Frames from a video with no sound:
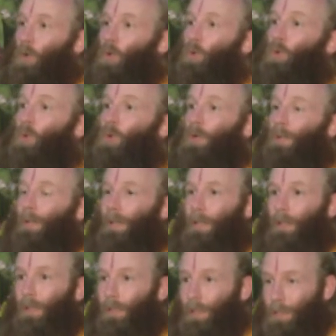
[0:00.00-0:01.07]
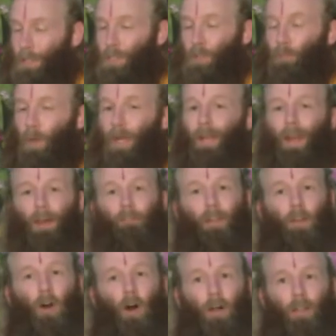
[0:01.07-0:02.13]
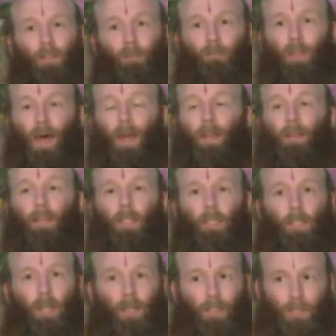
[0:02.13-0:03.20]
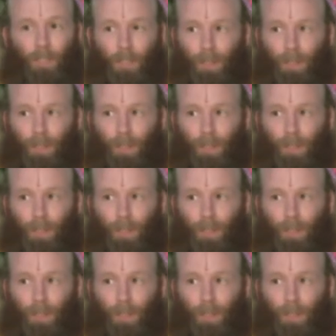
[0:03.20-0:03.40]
who, despite having all of that, does